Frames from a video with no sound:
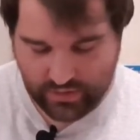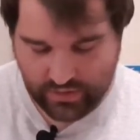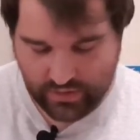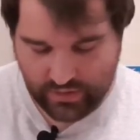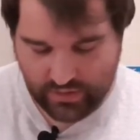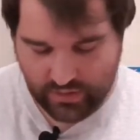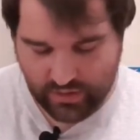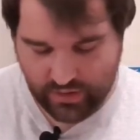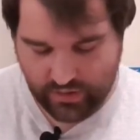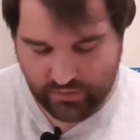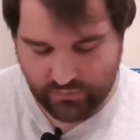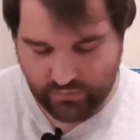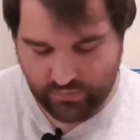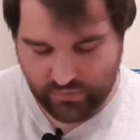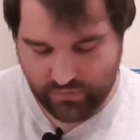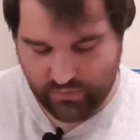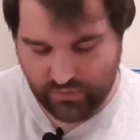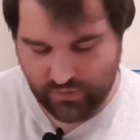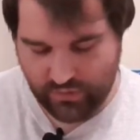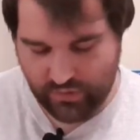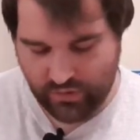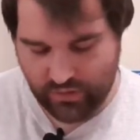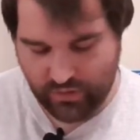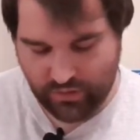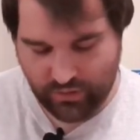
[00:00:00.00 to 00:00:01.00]
like
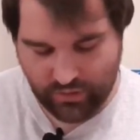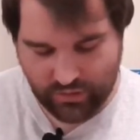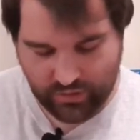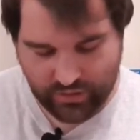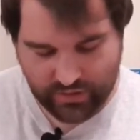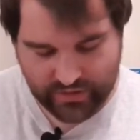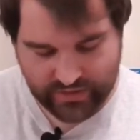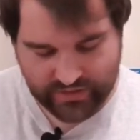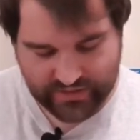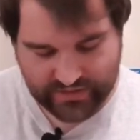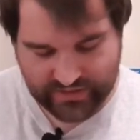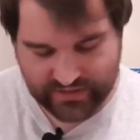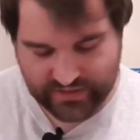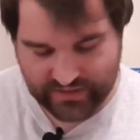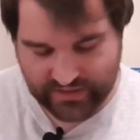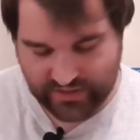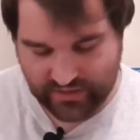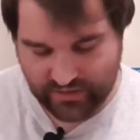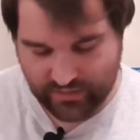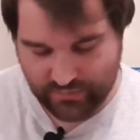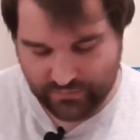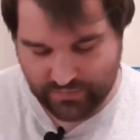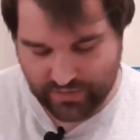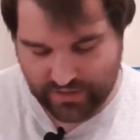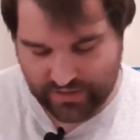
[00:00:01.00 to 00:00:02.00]
with a lot of the TT
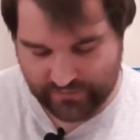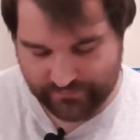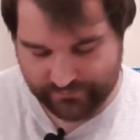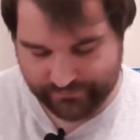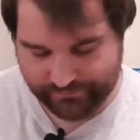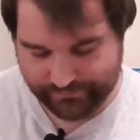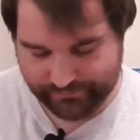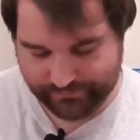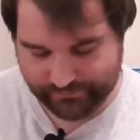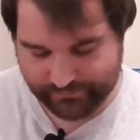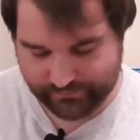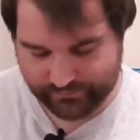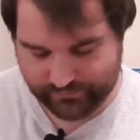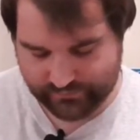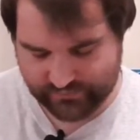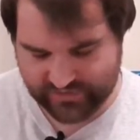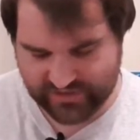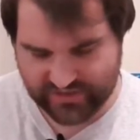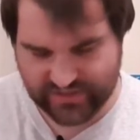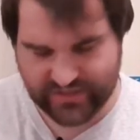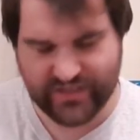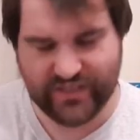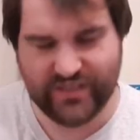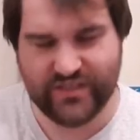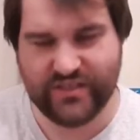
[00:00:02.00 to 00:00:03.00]
Combat,
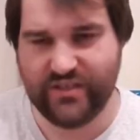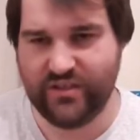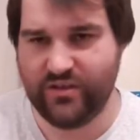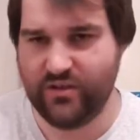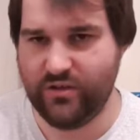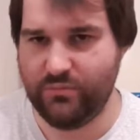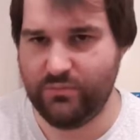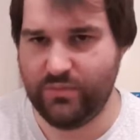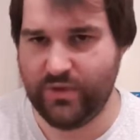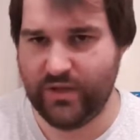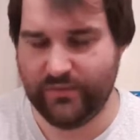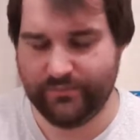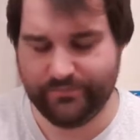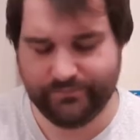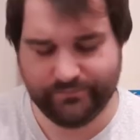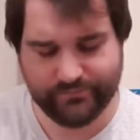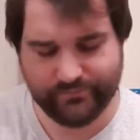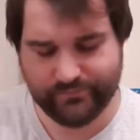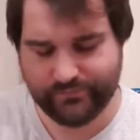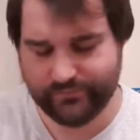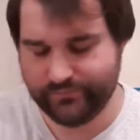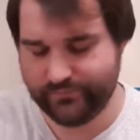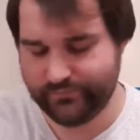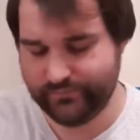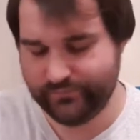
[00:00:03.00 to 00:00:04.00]
it's
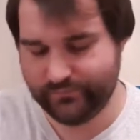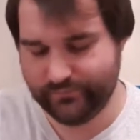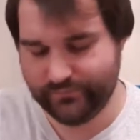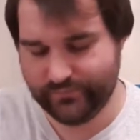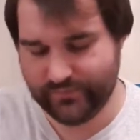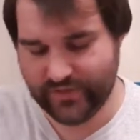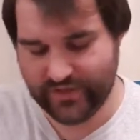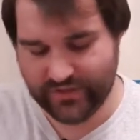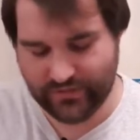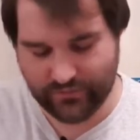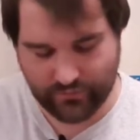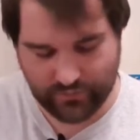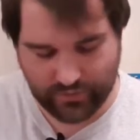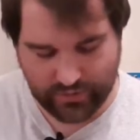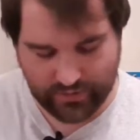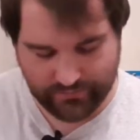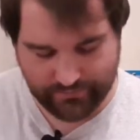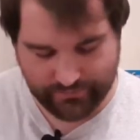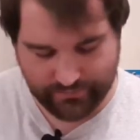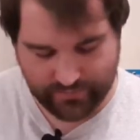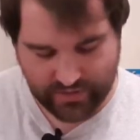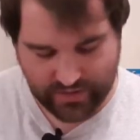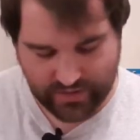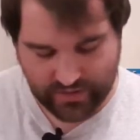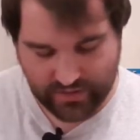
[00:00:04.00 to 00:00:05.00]
alright.
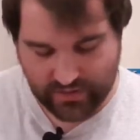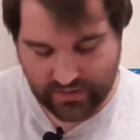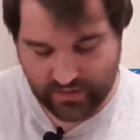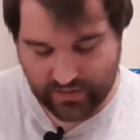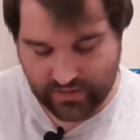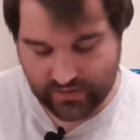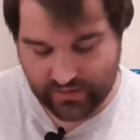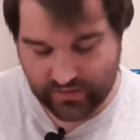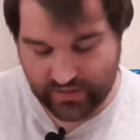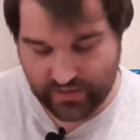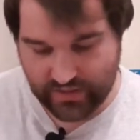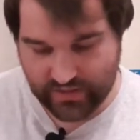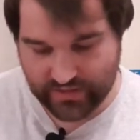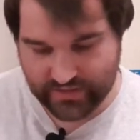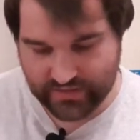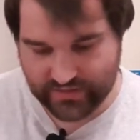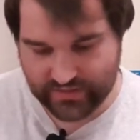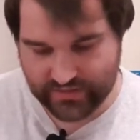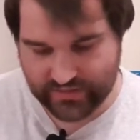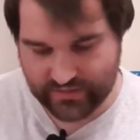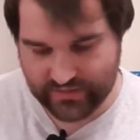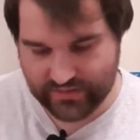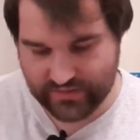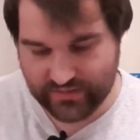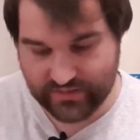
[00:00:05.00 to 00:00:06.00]
It's
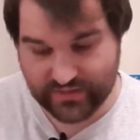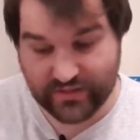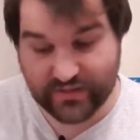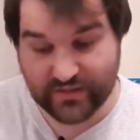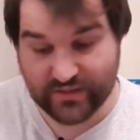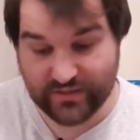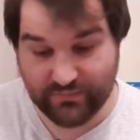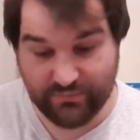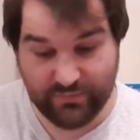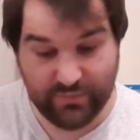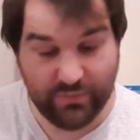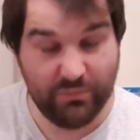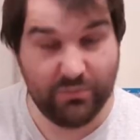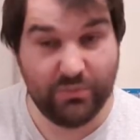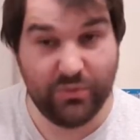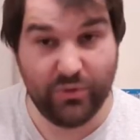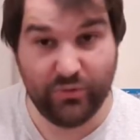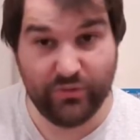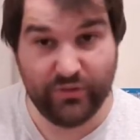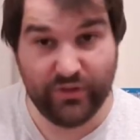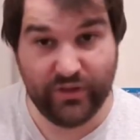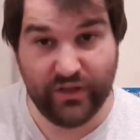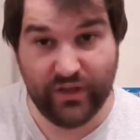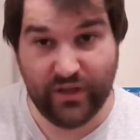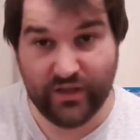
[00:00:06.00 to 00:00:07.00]
because I've been
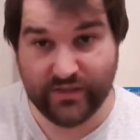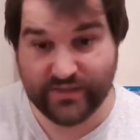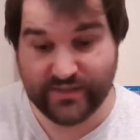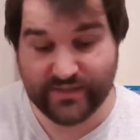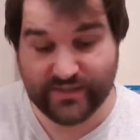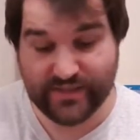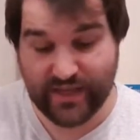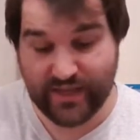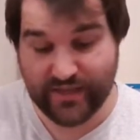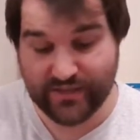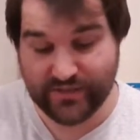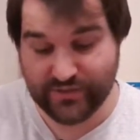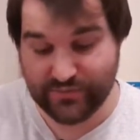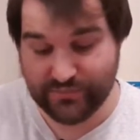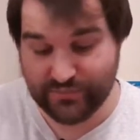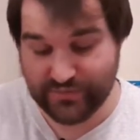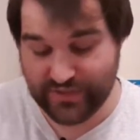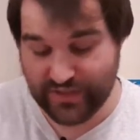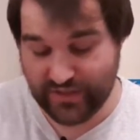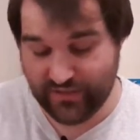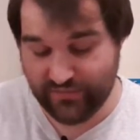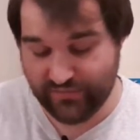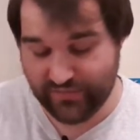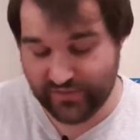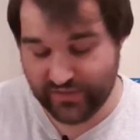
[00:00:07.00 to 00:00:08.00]
building loads of Sandstorm
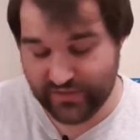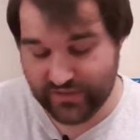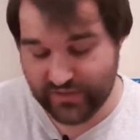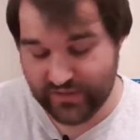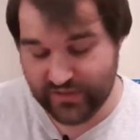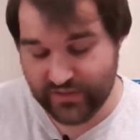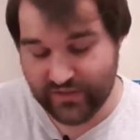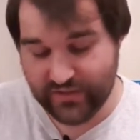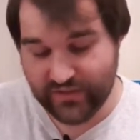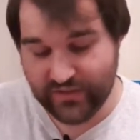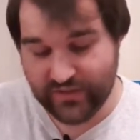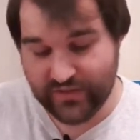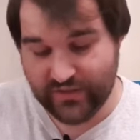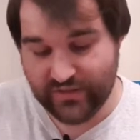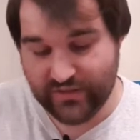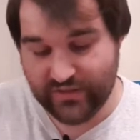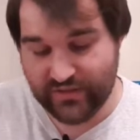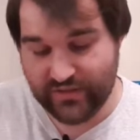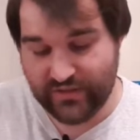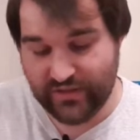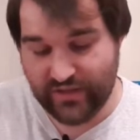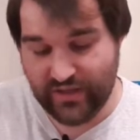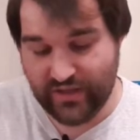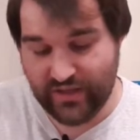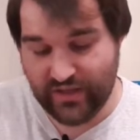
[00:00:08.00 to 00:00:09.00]
stuff.
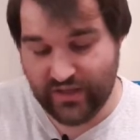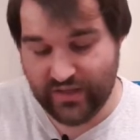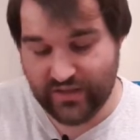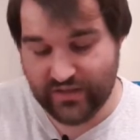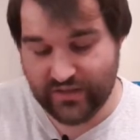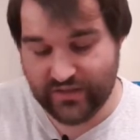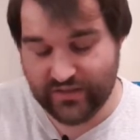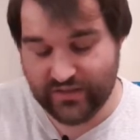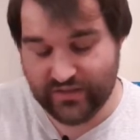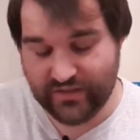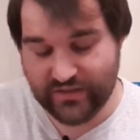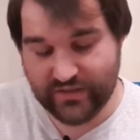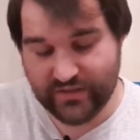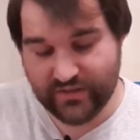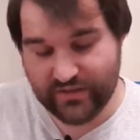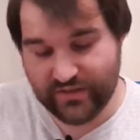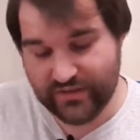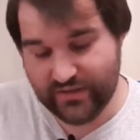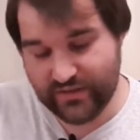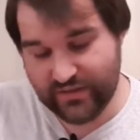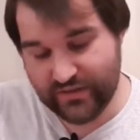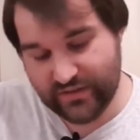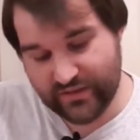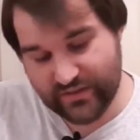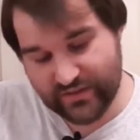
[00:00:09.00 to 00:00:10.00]
The
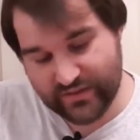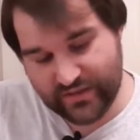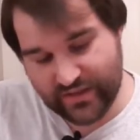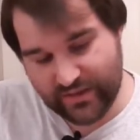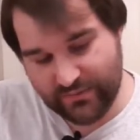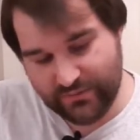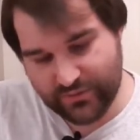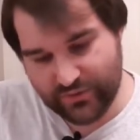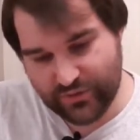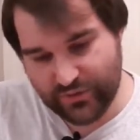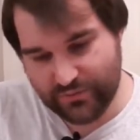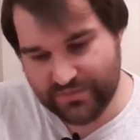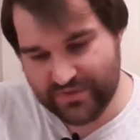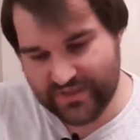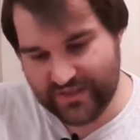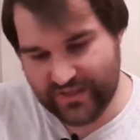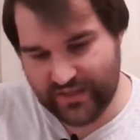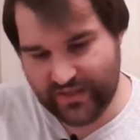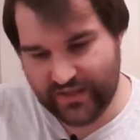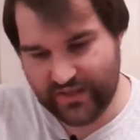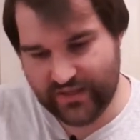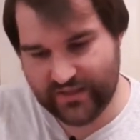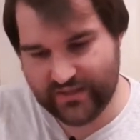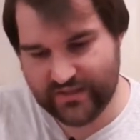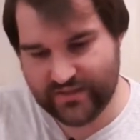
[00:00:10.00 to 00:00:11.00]
Tabletop
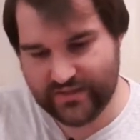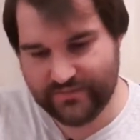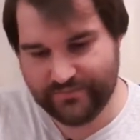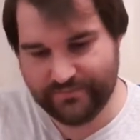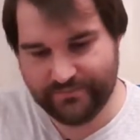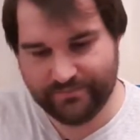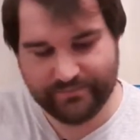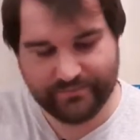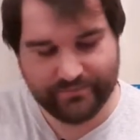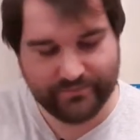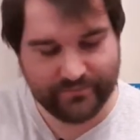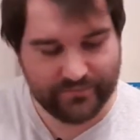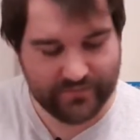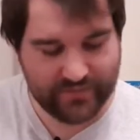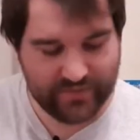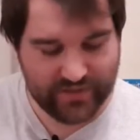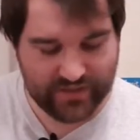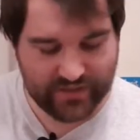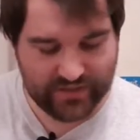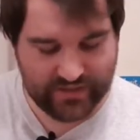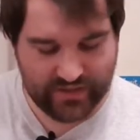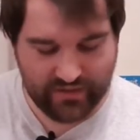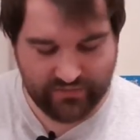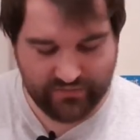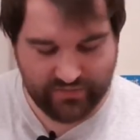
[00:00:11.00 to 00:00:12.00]
Scenics
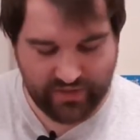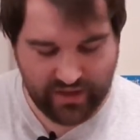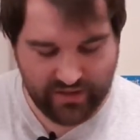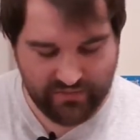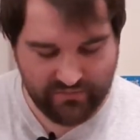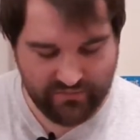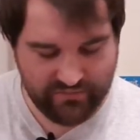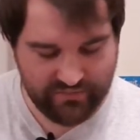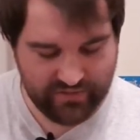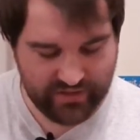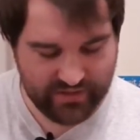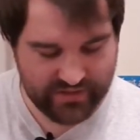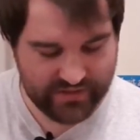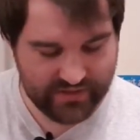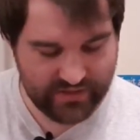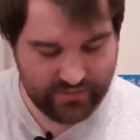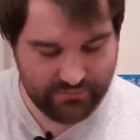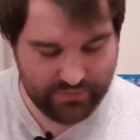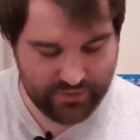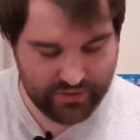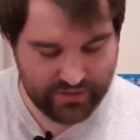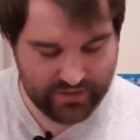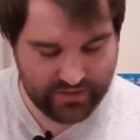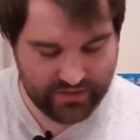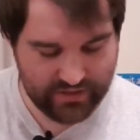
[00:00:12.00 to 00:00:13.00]
stuff, everything's
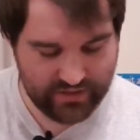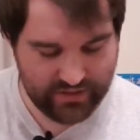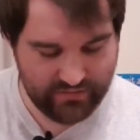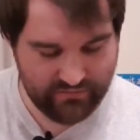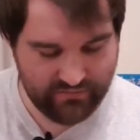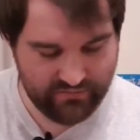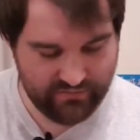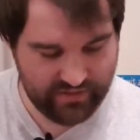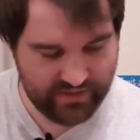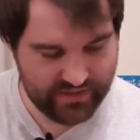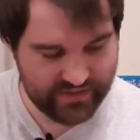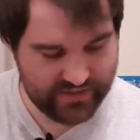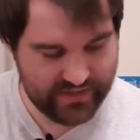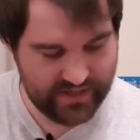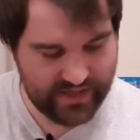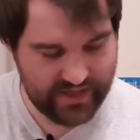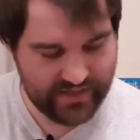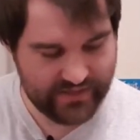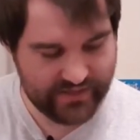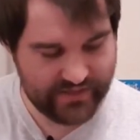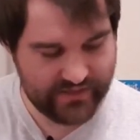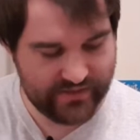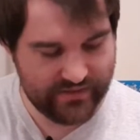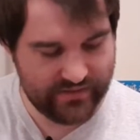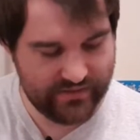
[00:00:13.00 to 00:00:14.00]
numbered and everything's
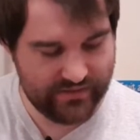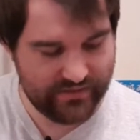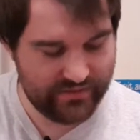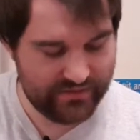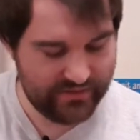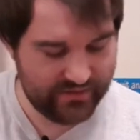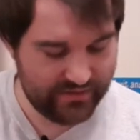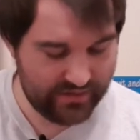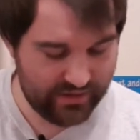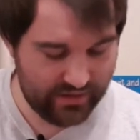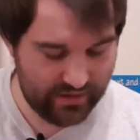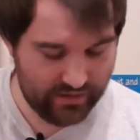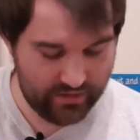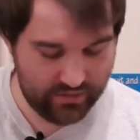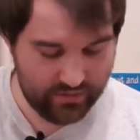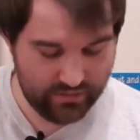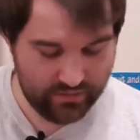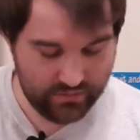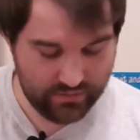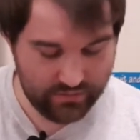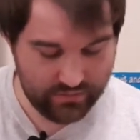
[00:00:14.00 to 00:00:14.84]
lettered. So